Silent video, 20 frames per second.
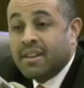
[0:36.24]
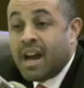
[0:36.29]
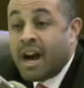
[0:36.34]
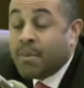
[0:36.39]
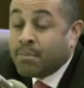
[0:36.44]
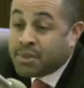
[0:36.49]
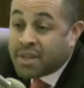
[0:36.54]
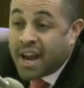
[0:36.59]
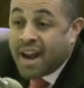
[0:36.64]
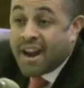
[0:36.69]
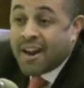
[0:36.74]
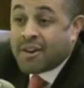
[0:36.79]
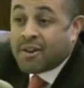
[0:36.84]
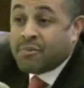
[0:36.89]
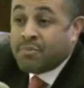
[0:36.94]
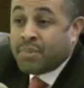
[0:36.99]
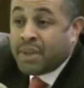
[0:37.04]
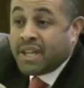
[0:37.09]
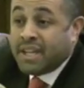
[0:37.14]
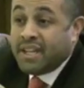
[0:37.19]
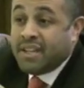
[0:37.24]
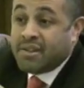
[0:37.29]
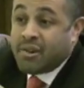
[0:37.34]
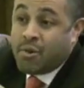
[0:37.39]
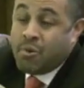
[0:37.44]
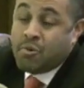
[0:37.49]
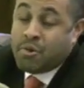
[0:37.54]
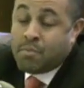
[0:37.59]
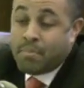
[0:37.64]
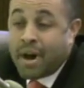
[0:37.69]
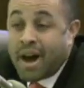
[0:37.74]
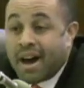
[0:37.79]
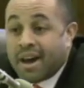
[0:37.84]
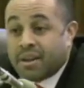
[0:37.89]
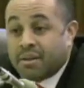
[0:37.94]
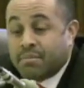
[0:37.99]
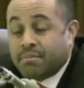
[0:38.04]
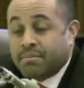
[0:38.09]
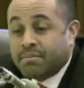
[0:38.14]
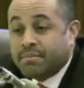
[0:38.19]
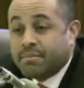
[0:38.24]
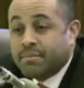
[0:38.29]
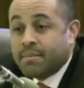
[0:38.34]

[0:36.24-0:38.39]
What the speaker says: I'm tired of being on the bottom.